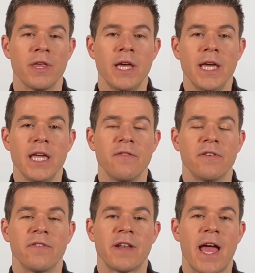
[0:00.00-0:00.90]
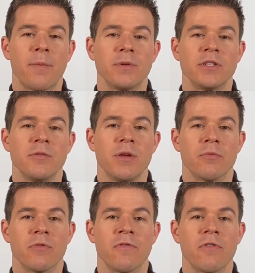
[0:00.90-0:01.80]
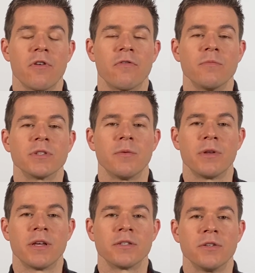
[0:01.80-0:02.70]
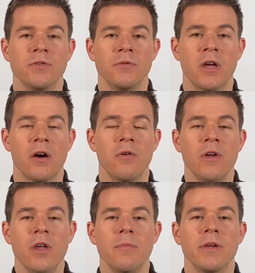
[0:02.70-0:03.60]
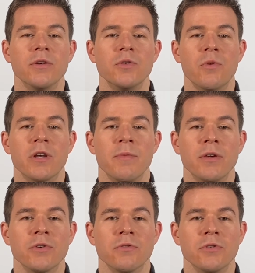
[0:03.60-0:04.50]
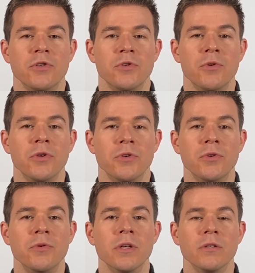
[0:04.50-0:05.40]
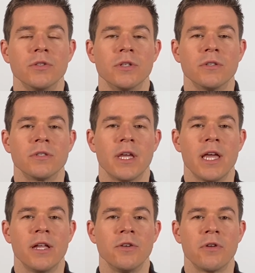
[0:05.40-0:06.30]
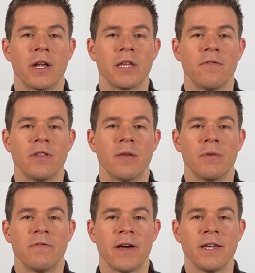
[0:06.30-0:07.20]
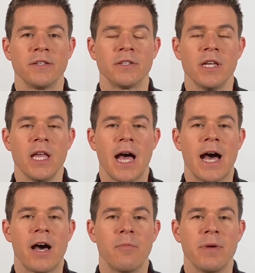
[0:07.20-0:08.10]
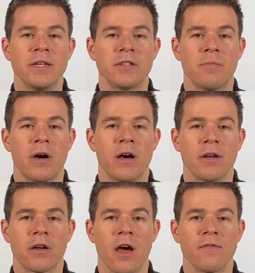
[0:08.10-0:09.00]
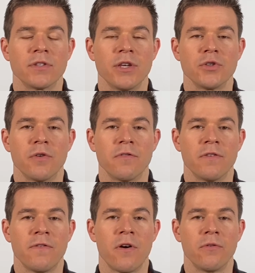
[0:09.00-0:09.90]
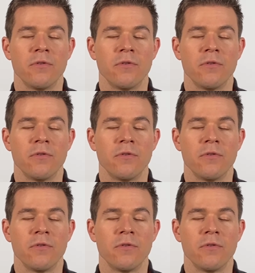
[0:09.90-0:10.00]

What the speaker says: even if it happens to be a referral from someone else that you know, because you want to make sure that you're doing your due diligence and you're not giving them advice based upon a conversation over the phone.